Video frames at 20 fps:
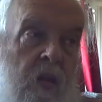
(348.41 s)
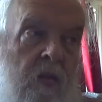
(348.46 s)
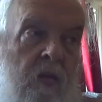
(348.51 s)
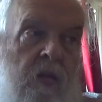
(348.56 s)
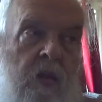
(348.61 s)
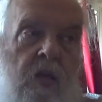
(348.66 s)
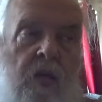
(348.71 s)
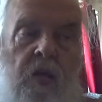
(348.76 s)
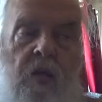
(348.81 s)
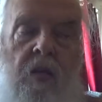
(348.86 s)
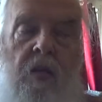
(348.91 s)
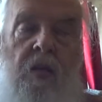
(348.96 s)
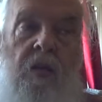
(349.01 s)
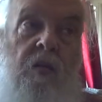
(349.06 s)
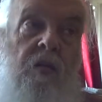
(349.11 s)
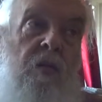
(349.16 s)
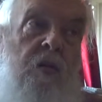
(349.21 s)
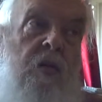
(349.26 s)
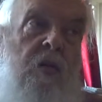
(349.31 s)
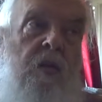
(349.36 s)
were looking
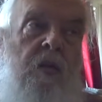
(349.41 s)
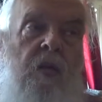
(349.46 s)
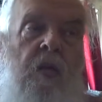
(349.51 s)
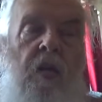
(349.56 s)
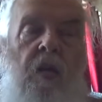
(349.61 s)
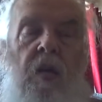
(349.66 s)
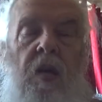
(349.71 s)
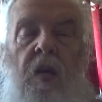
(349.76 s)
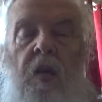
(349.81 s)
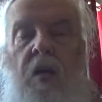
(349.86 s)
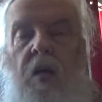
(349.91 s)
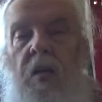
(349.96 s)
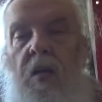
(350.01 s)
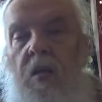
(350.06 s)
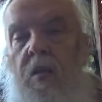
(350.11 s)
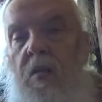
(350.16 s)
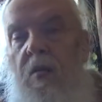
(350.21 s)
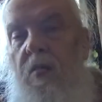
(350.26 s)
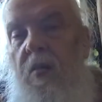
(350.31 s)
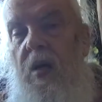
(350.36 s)
into just a
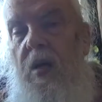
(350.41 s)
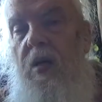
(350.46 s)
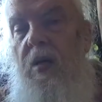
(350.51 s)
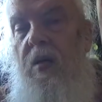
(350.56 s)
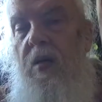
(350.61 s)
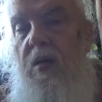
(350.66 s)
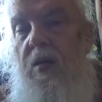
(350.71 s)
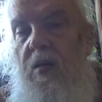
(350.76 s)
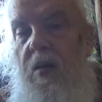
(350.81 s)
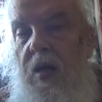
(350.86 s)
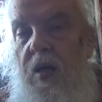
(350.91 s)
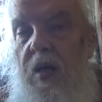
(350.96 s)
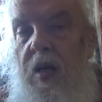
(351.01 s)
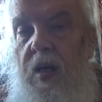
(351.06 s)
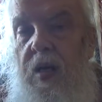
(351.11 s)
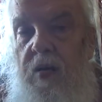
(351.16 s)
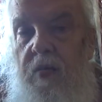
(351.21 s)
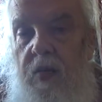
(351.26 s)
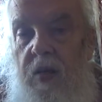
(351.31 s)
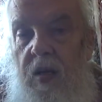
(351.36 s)
little while ago, they
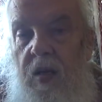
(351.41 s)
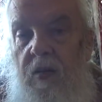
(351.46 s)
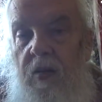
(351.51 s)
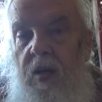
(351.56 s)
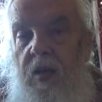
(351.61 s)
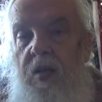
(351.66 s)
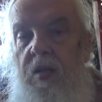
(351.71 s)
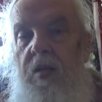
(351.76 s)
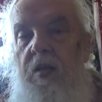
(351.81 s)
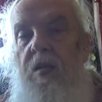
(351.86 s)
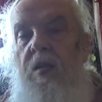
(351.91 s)
got him and they arrested